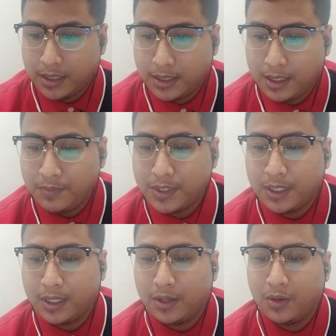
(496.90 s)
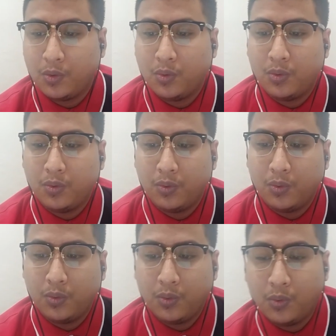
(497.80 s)
Simpson
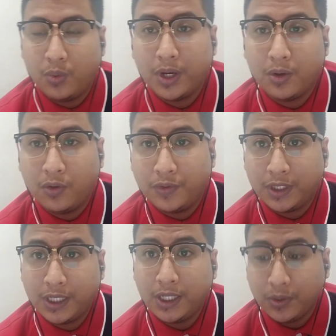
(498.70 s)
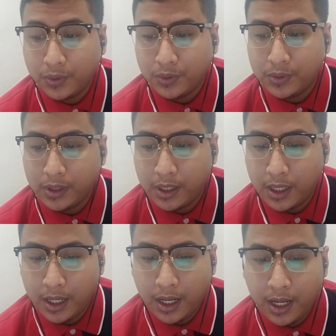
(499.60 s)
1 over 3 rule,
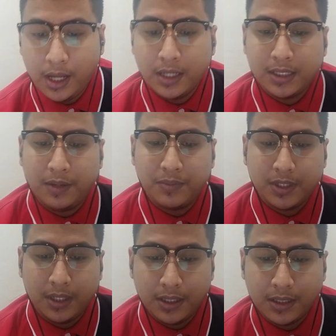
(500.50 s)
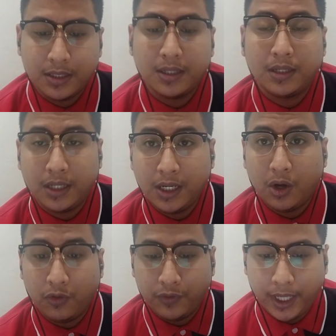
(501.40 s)
Simpson's 3
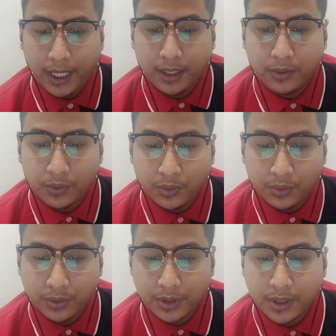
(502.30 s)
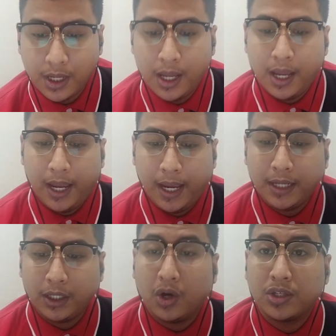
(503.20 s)
over 8 rules,
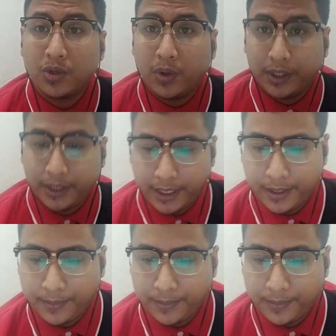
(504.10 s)
and Gauss quadrate.